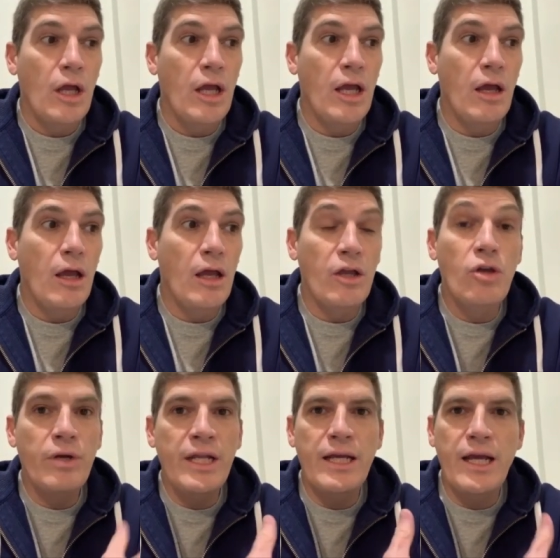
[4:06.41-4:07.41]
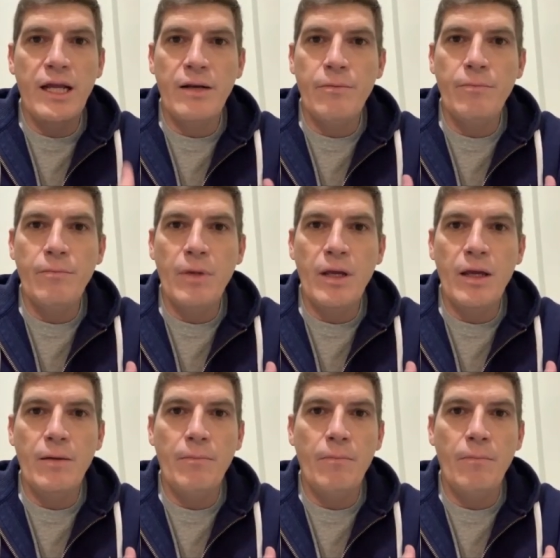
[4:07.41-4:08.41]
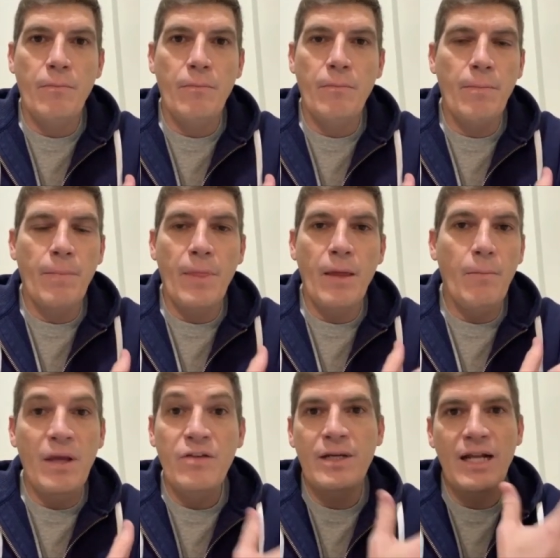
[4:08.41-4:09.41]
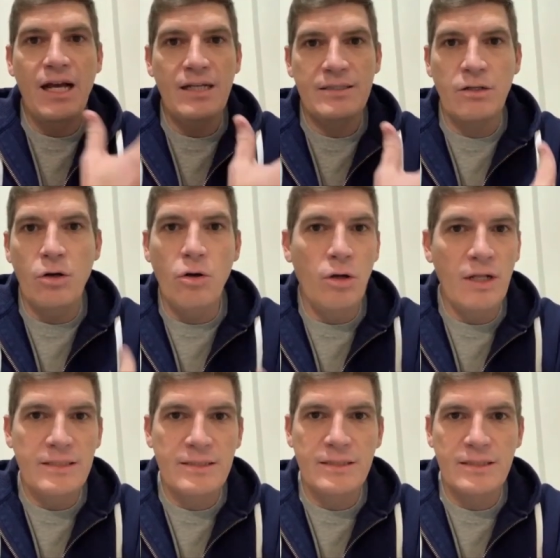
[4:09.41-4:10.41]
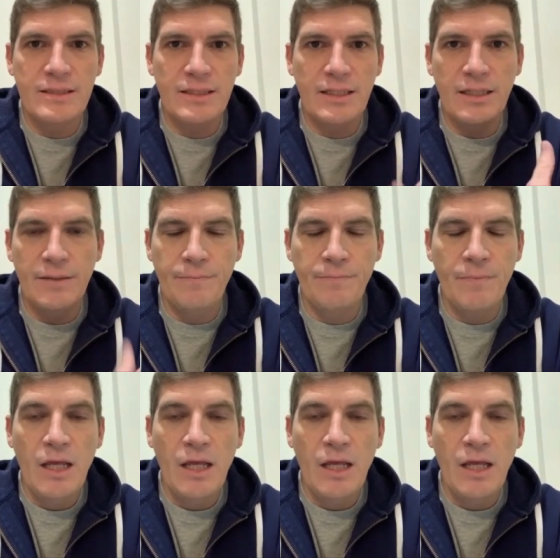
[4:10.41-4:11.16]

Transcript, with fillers: uh, unique and um, mesmerizing all this um,